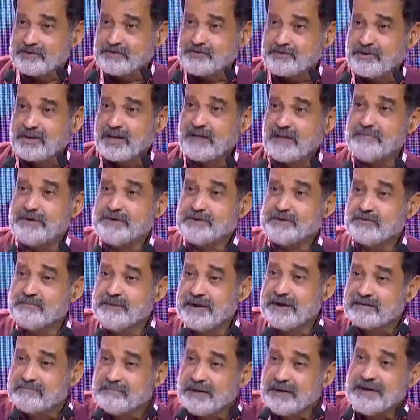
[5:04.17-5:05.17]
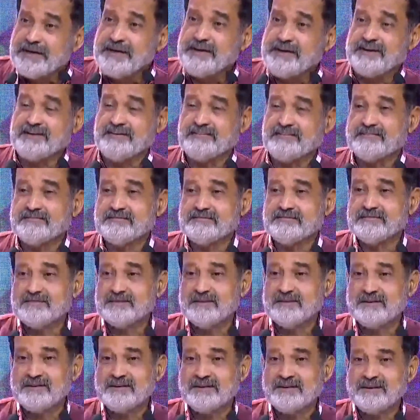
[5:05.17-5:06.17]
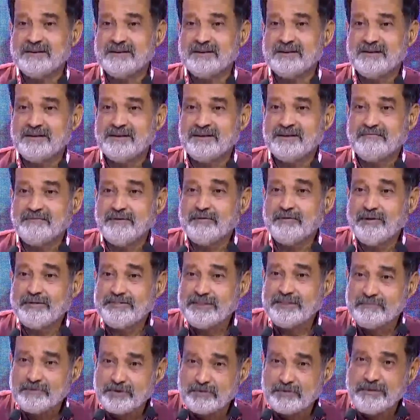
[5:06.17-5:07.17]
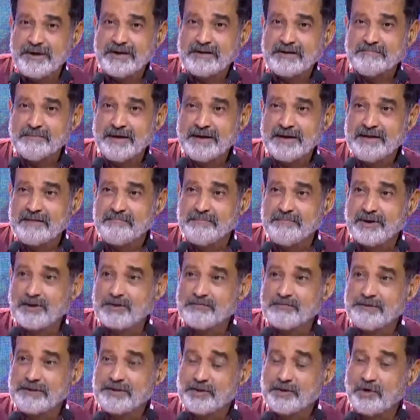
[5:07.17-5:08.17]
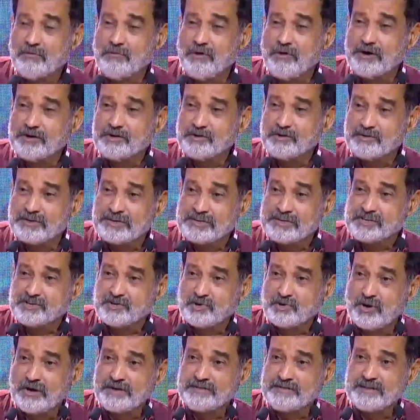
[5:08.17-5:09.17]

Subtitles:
to come in to make money. We want them to make money because we don't want to destroy the